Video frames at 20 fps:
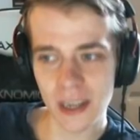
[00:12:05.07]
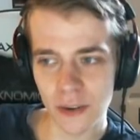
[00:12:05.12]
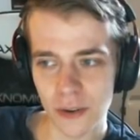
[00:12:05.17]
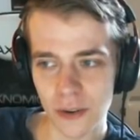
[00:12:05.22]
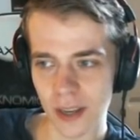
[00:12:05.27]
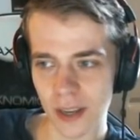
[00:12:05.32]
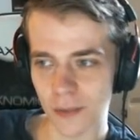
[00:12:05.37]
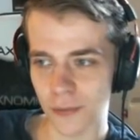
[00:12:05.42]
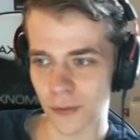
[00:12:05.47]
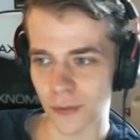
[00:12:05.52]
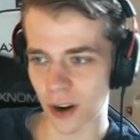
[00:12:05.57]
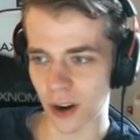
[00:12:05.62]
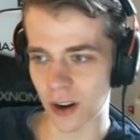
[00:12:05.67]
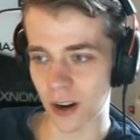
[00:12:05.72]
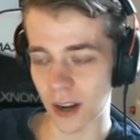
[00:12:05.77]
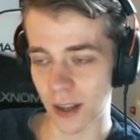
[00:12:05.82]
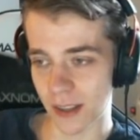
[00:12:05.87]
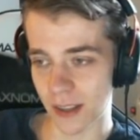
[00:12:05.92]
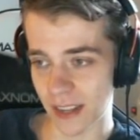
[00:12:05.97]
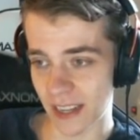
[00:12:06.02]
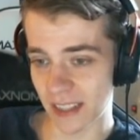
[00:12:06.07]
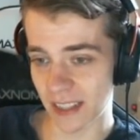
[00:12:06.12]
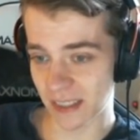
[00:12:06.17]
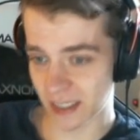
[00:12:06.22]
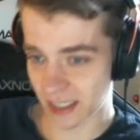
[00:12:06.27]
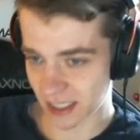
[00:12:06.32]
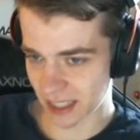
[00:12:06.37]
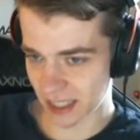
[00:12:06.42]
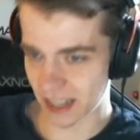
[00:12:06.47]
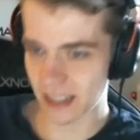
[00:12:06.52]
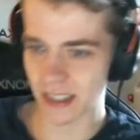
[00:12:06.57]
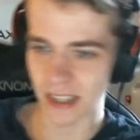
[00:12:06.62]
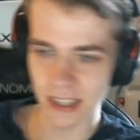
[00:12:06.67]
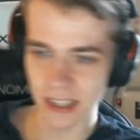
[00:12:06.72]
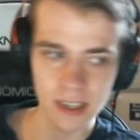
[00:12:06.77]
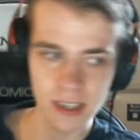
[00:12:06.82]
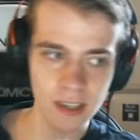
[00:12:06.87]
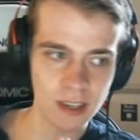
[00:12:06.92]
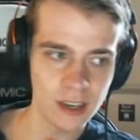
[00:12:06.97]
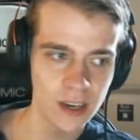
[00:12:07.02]
looking for an
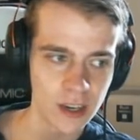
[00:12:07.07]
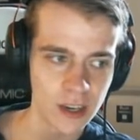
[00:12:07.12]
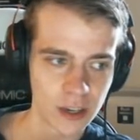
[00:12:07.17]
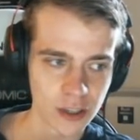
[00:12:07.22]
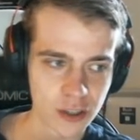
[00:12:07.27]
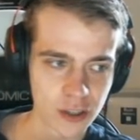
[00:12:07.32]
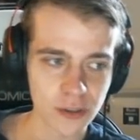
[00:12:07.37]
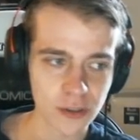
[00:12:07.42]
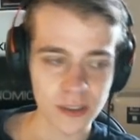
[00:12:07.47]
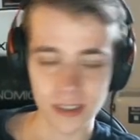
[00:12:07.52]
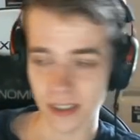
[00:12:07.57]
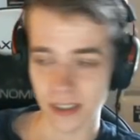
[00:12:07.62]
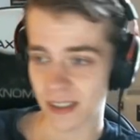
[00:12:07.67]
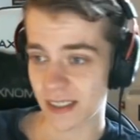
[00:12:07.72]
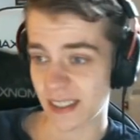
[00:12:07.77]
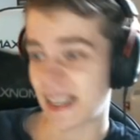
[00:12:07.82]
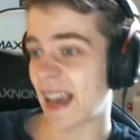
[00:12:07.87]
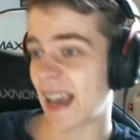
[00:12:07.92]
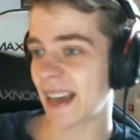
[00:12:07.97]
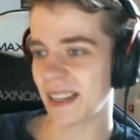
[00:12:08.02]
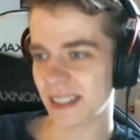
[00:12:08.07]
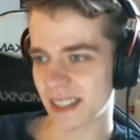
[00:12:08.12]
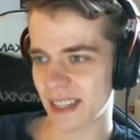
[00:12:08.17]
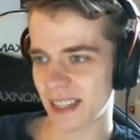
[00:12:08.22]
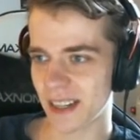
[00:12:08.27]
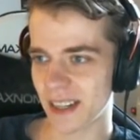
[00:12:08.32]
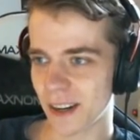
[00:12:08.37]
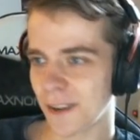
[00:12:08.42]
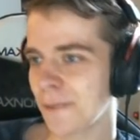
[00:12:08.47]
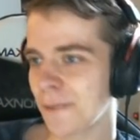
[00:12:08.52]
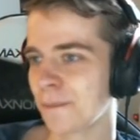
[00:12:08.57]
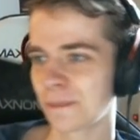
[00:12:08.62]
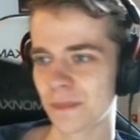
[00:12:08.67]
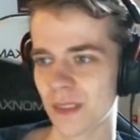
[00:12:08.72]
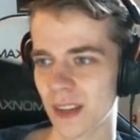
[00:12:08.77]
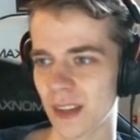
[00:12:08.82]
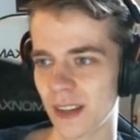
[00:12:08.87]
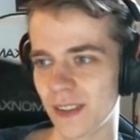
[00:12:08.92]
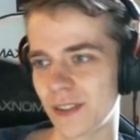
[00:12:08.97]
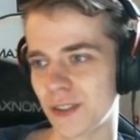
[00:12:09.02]
insanely good text here
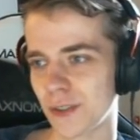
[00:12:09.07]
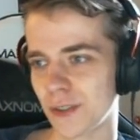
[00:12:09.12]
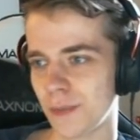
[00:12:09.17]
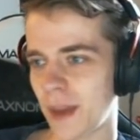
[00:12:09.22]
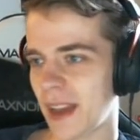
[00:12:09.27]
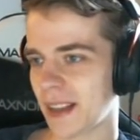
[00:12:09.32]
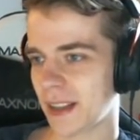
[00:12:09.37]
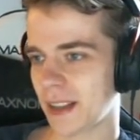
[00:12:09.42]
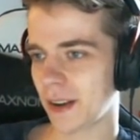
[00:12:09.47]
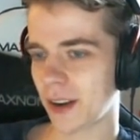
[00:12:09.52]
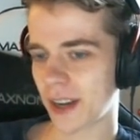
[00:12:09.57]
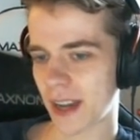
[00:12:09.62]
to make the